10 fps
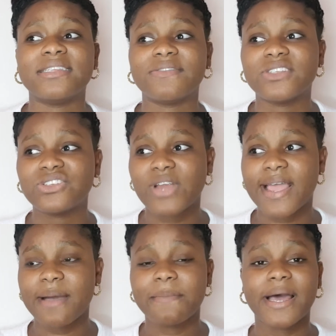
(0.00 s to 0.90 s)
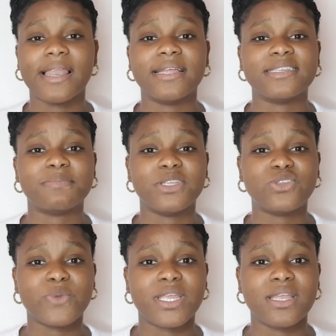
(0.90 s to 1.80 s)
You have to strike a balance
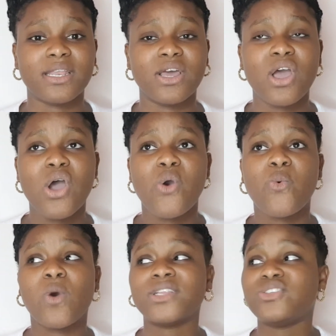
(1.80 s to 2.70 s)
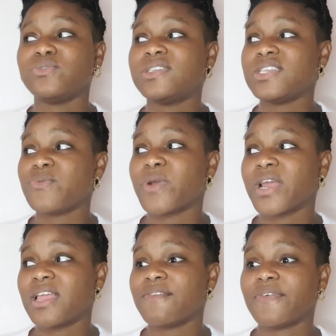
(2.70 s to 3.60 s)
between what you see
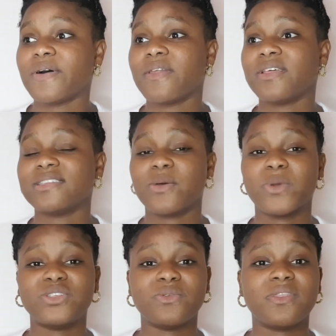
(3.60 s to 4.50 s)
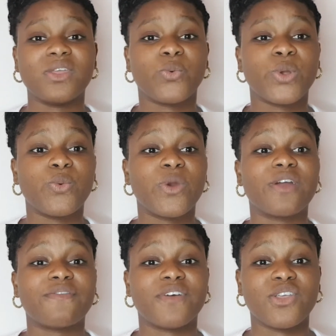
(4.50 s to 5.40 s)
working for others and what you think will work
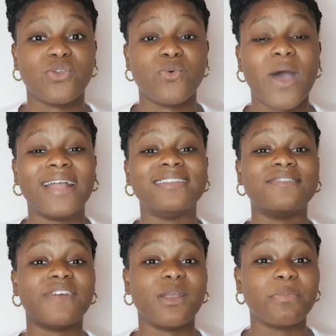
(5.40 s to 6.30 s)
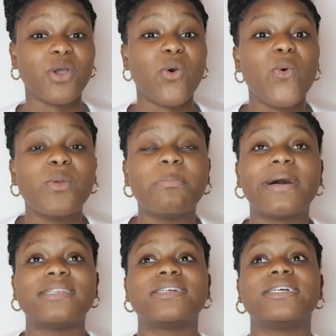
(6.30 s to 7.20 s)
for you, and develop your own
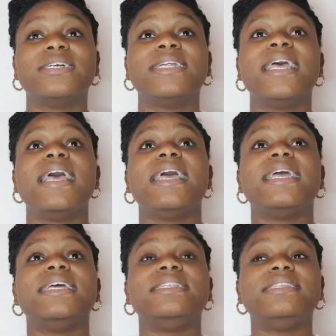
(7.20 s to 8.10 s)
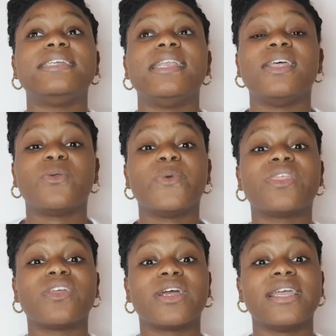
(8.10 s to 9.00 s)
pattern in dealing
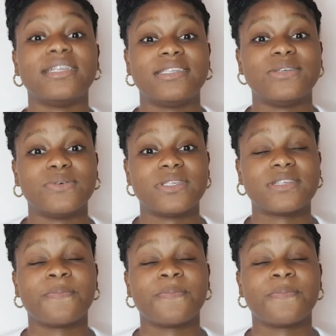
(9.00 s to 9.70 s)
with your issues.